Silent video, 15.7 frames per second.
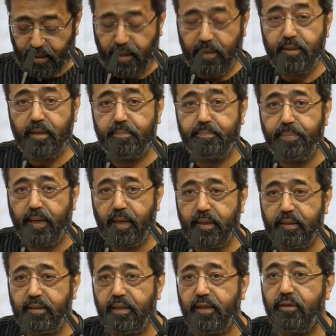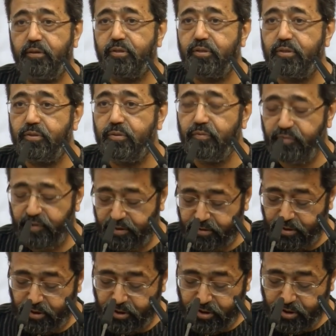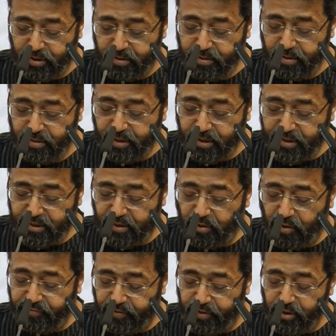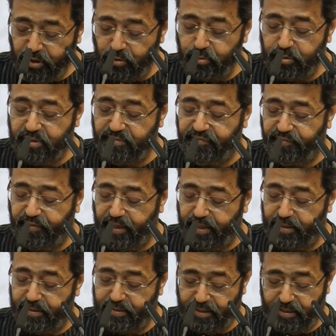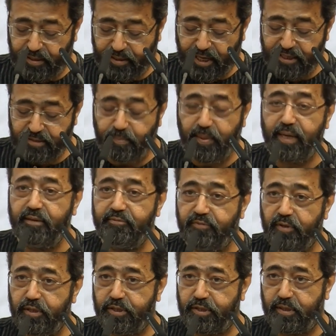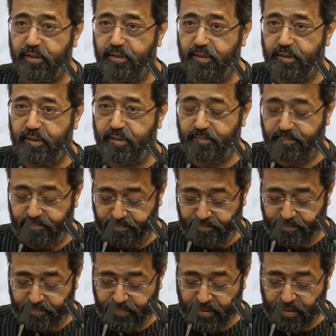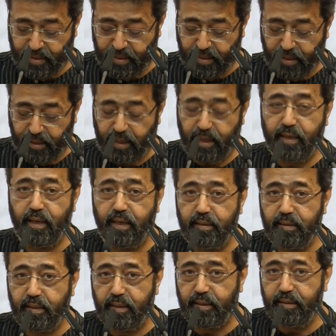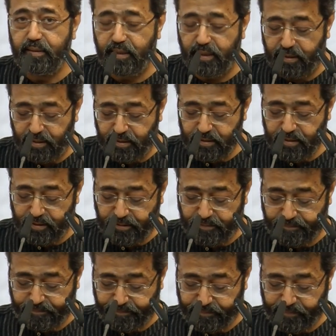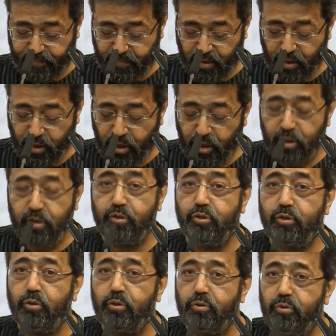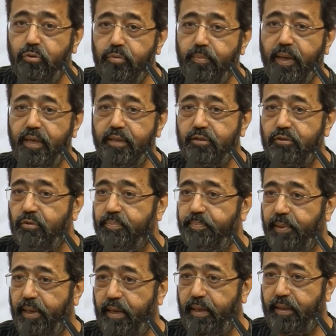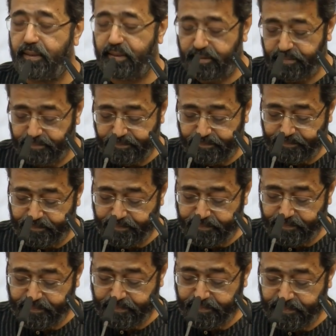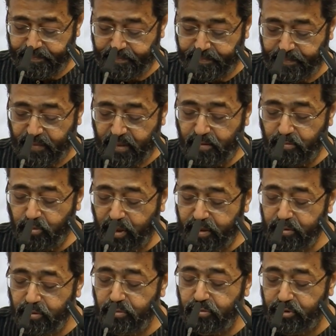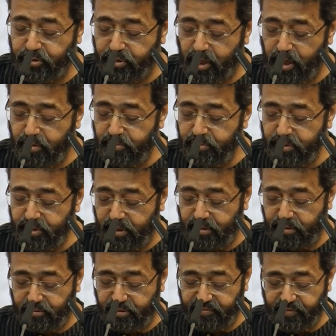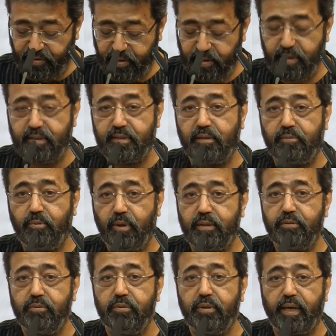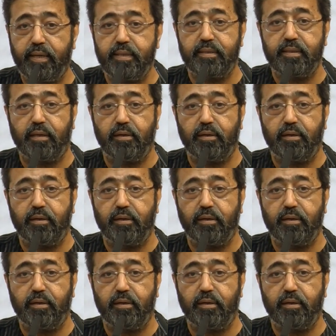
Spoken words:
In the Bhakti or Sufi tradition, there is an often used phrase, and it has many versions. In Hindi, it is, Jo dooba so par. The one who drowns in the river is the one who gets